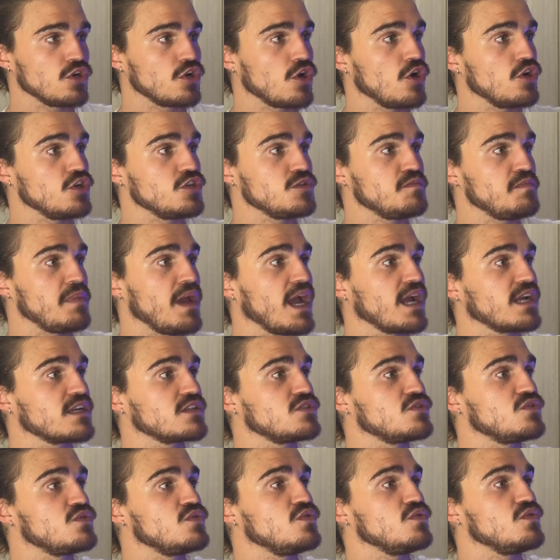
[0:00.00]
goes back
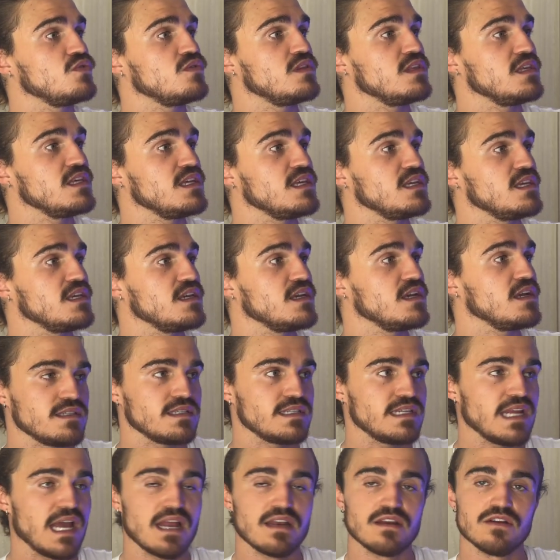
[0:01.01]
to the
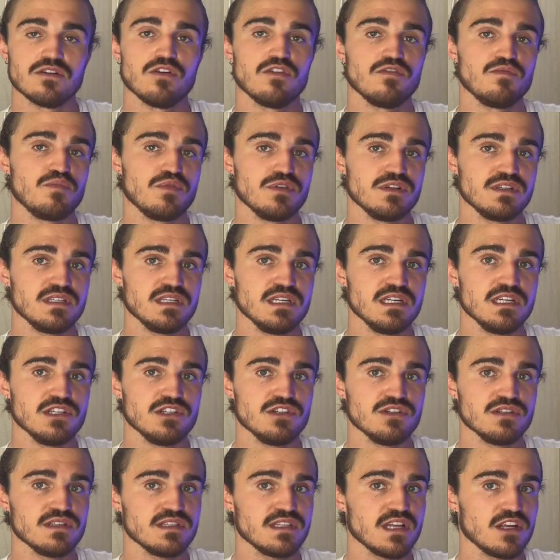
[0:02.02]
standard of
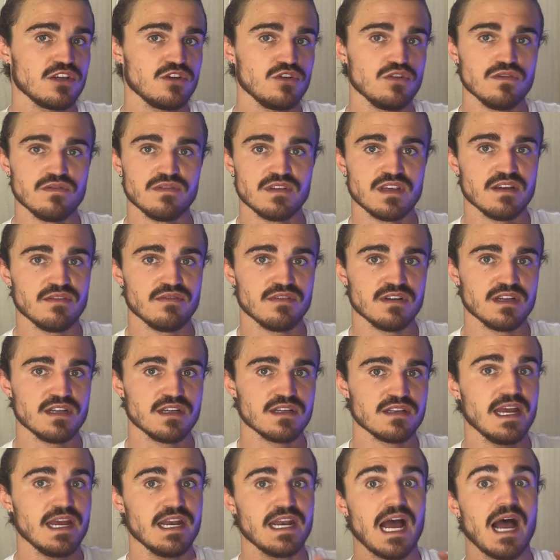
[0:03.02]
procedures that you've given
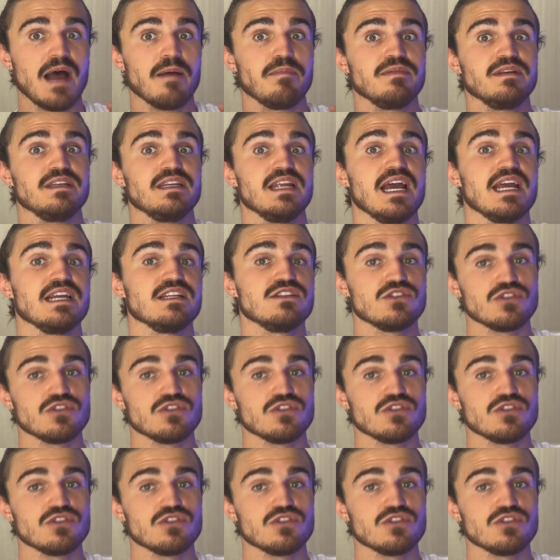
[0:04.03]
it, it updates